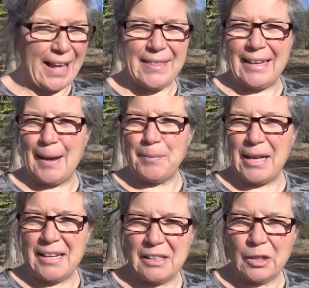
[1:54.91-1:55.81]
I think I'm
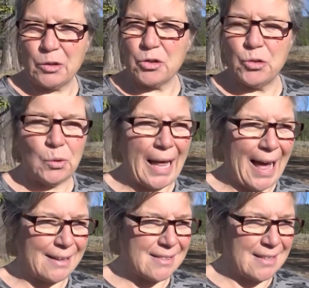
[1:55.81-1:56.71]
getting a little too
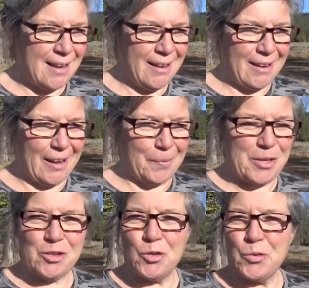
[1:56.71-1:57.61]
laxed.
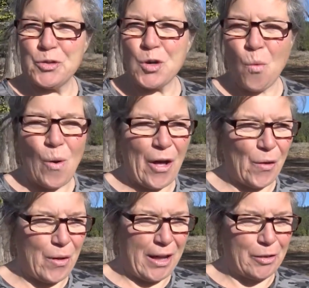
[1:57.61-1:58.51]
He's doing so
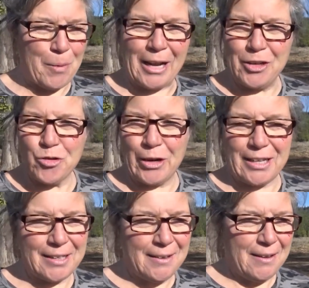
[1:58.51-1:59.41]
well on the potty
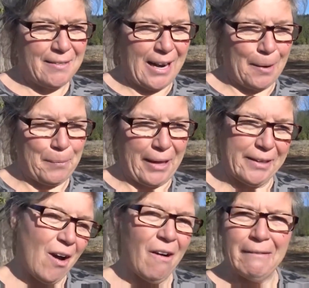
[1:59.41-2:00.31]
training that I'm
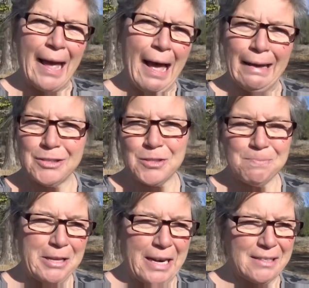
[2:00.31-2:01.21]
like, oh yeah,
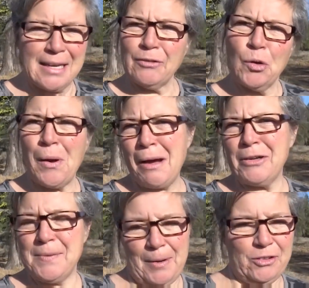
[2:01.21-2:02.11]
he doesn't have to go out
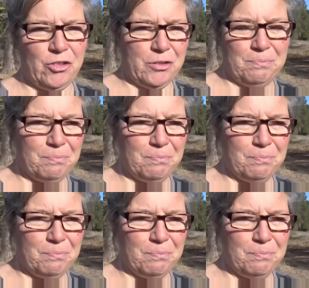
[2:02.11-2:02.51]
as much.